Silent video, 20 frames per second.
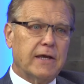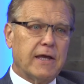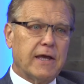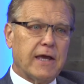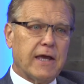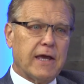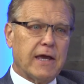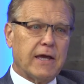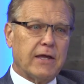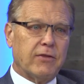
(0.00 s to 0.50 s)

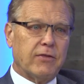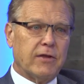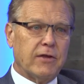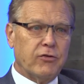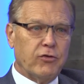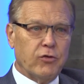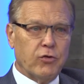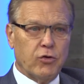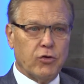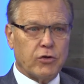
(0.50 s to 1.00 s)
and then
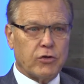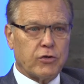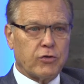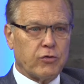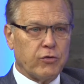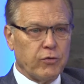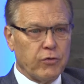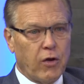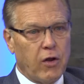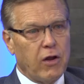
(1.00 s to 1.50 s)
you look
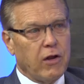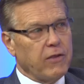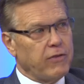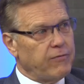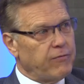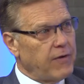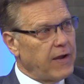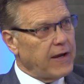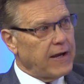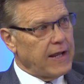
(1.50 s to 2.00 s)
through all the
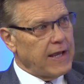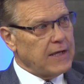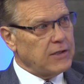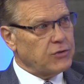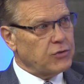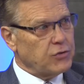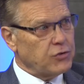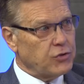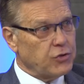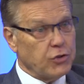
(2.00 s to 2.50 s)

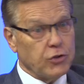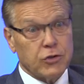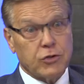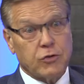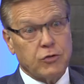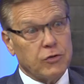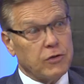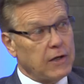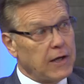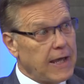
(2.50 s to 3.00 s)
financials, you look
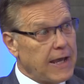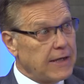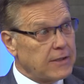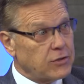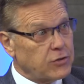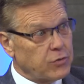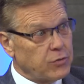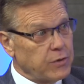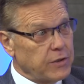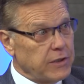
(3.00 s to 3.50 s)
through the
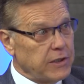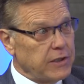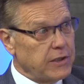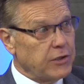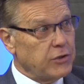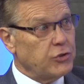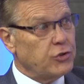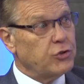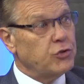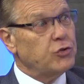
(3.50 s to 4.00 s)
last 3
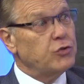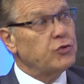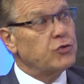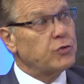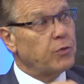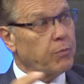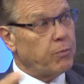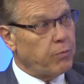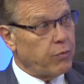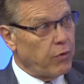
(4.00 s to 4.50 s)
years, you do
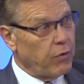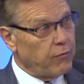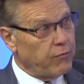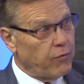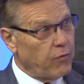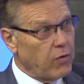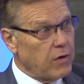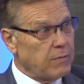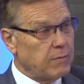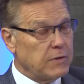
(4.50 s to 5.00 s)
some pro
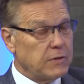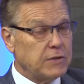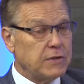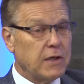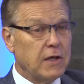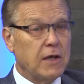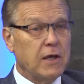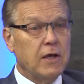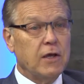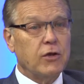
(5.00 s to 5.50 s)
formas,
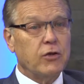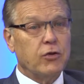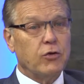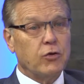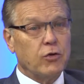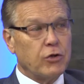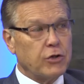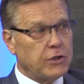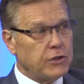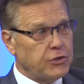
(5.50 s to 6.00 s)
you
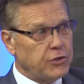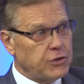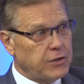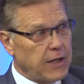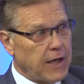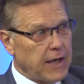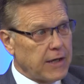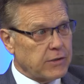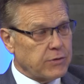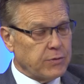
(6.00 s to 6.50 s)
look at your
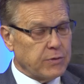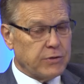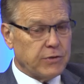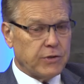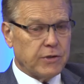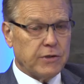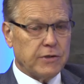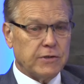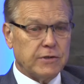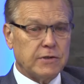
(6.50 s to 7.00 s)
tax
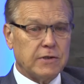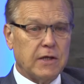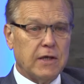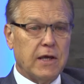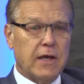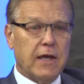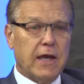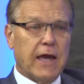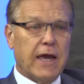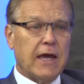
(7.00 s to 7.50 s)
returns.
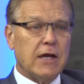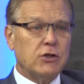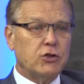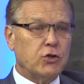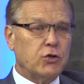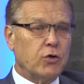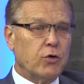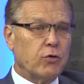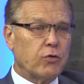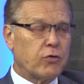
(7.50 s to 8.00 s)
As
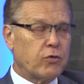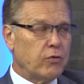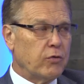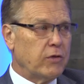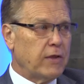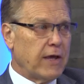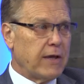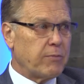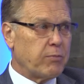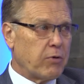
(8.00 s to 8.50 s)
you go through
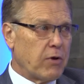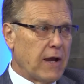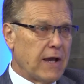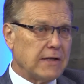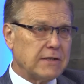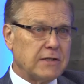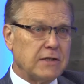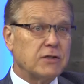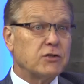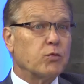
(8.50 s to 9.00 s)
that
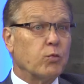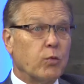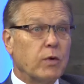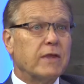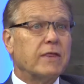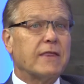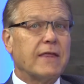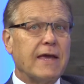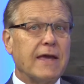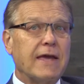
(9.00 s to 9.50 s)
process
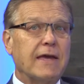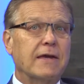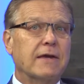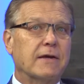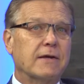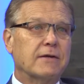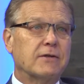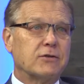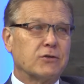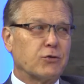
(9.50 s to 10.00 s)
with a
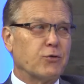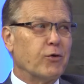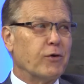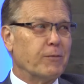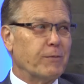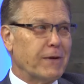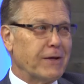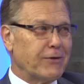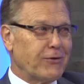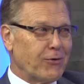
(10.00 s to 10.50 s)
SCORE
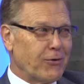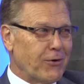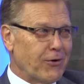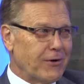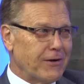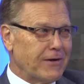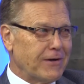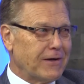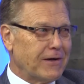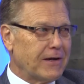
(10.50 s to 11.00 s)

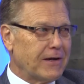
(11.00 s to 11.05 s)
mentor,